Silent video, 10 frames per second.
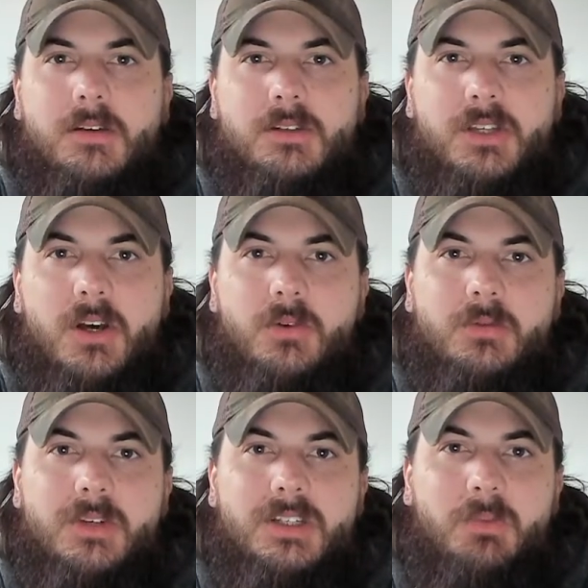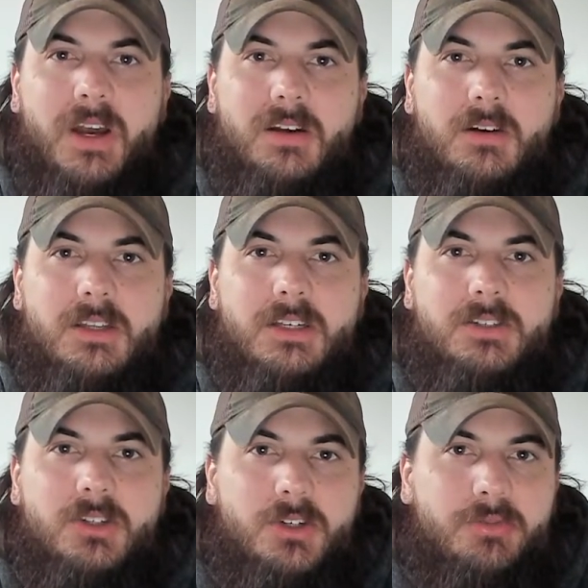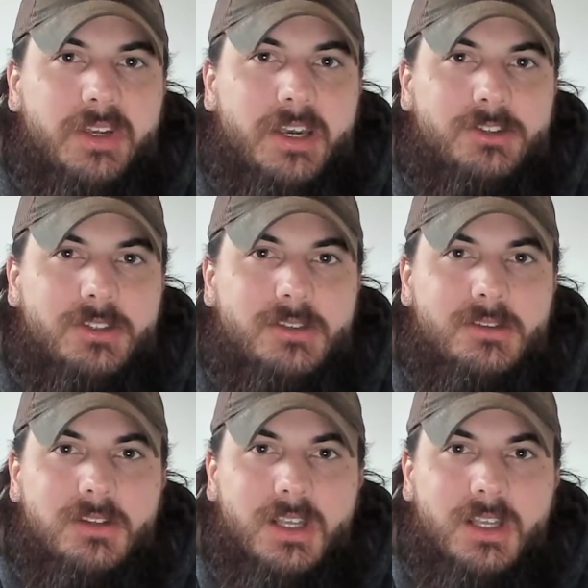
So, despite all these certifications,